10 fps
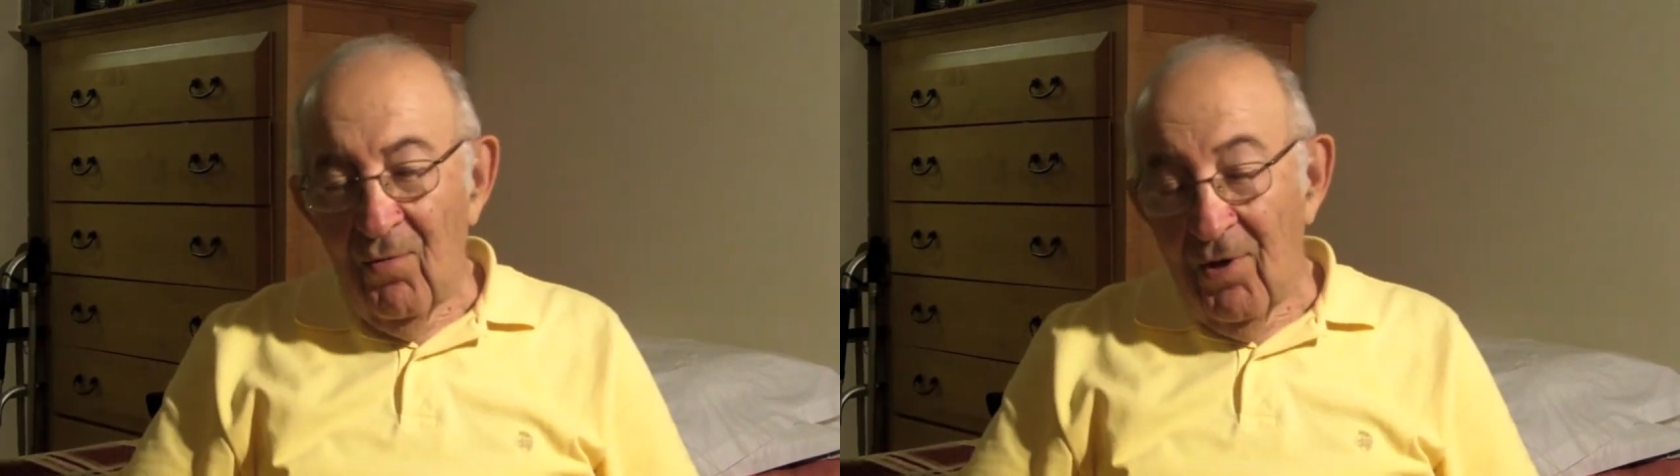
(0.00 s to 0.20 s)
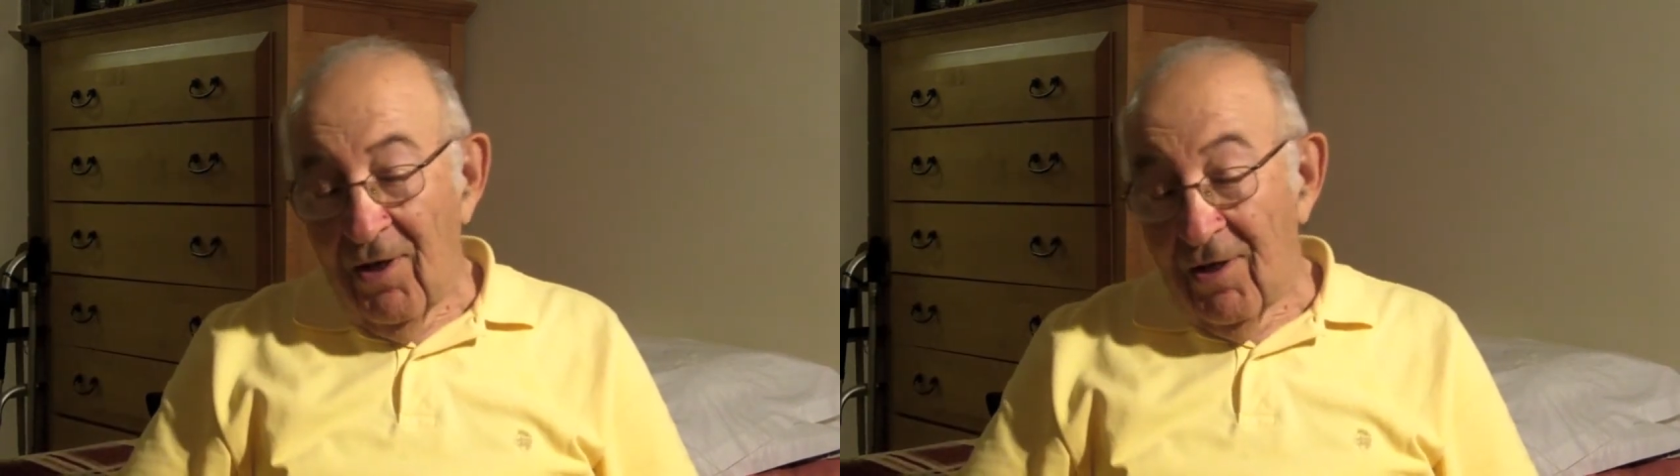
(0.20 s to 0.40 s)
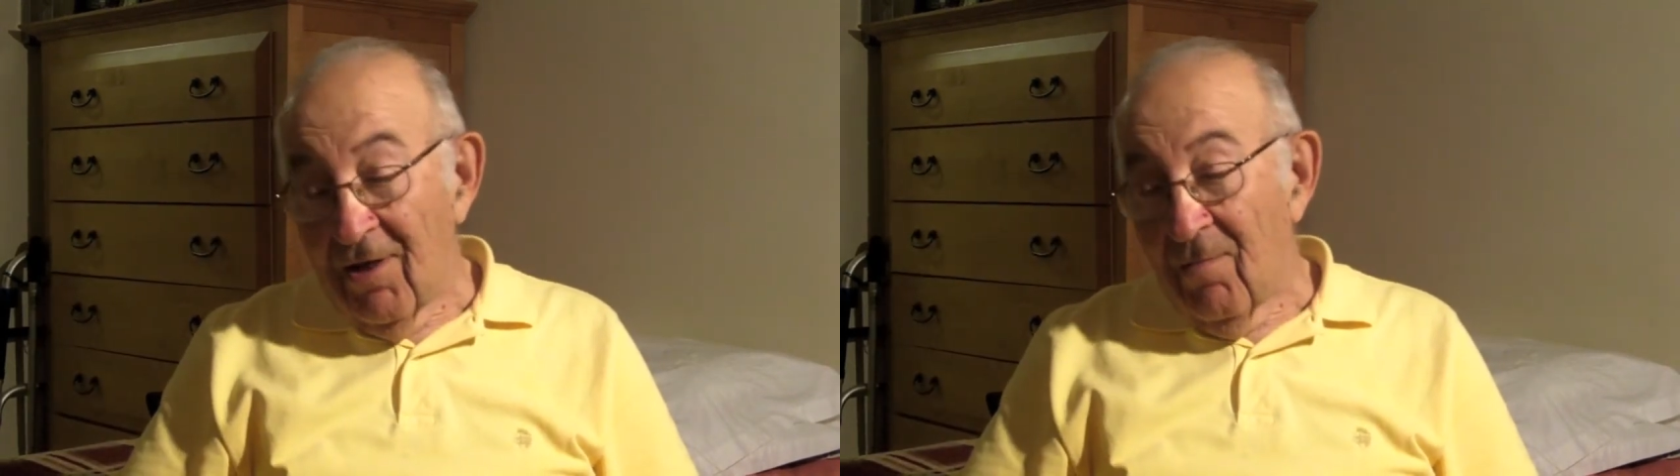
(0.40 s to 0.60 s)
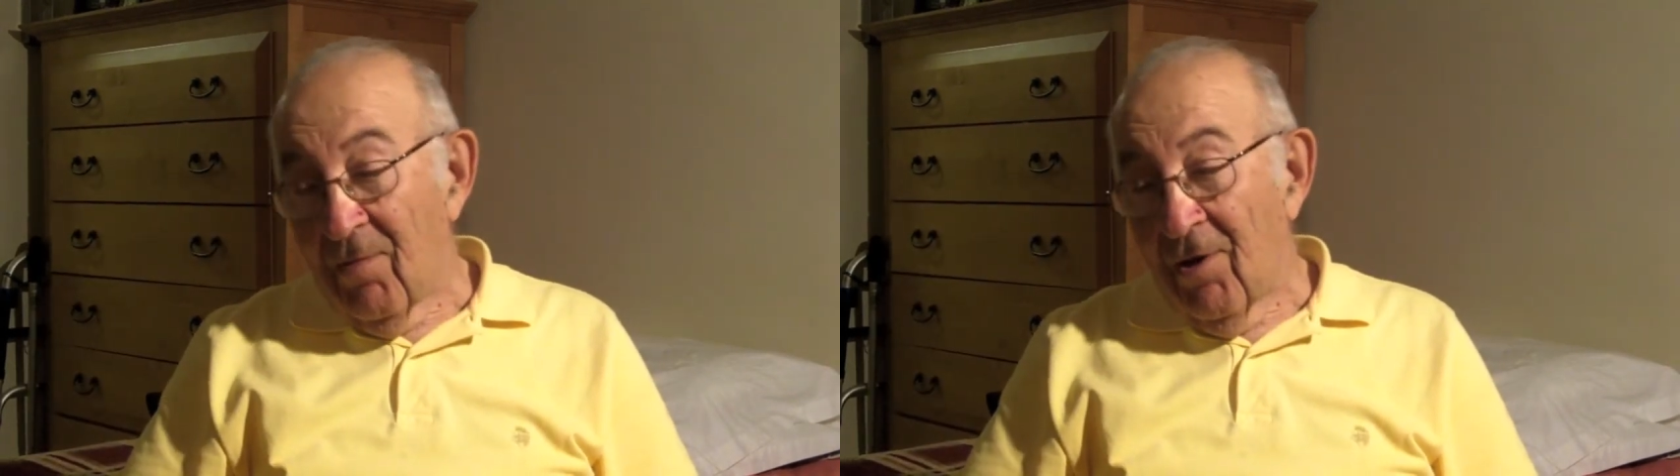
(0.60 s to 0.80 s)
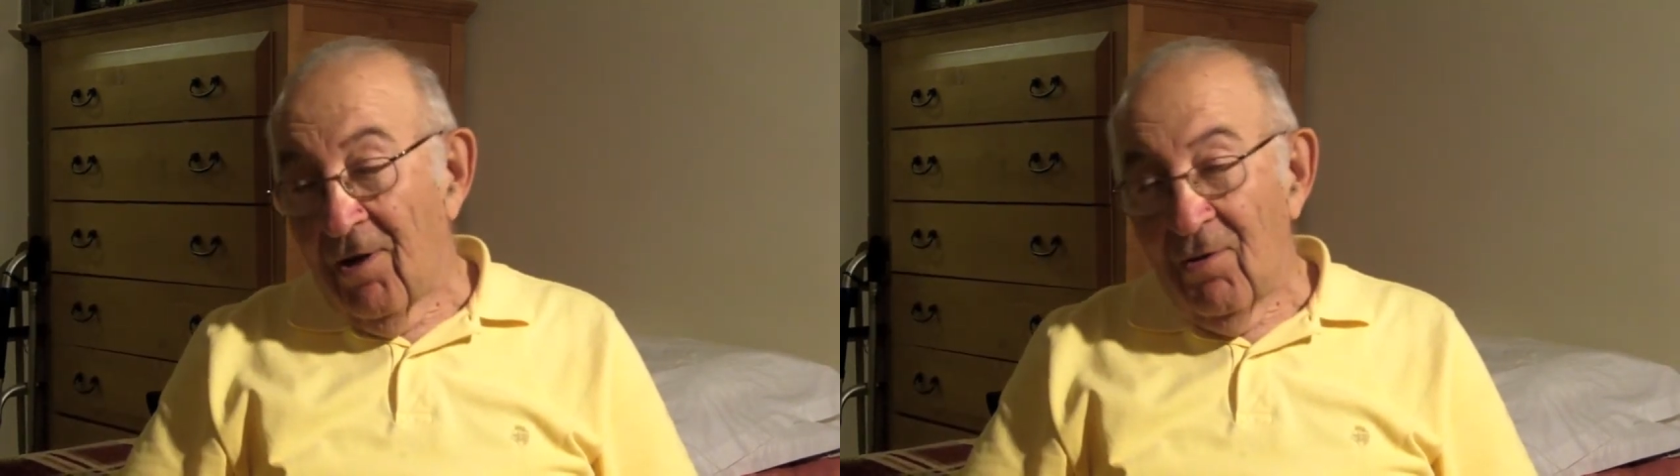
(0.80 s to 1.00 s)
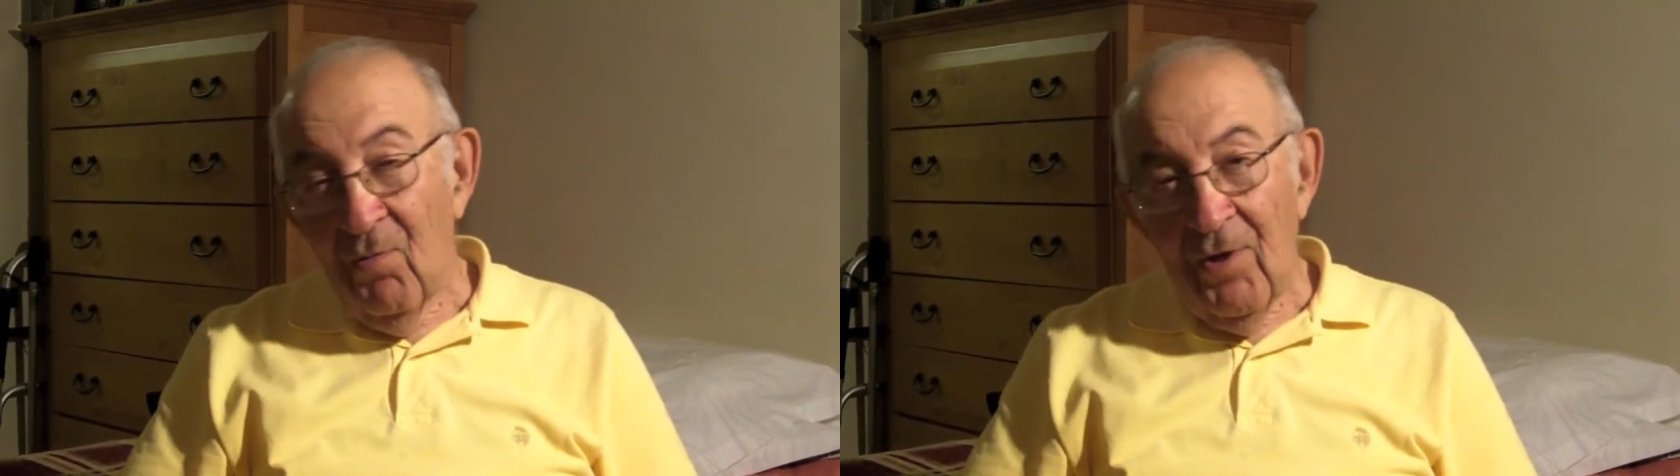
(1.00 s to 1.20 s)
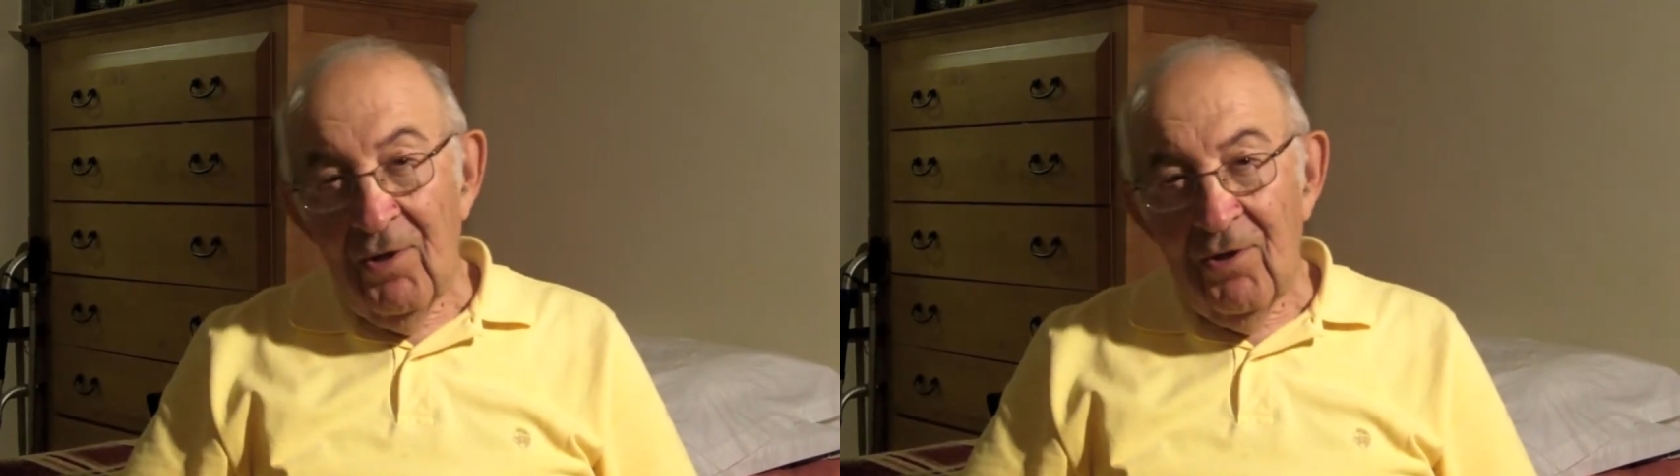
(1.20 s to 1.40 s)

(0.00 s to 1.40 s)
where he'd get behind the wheel,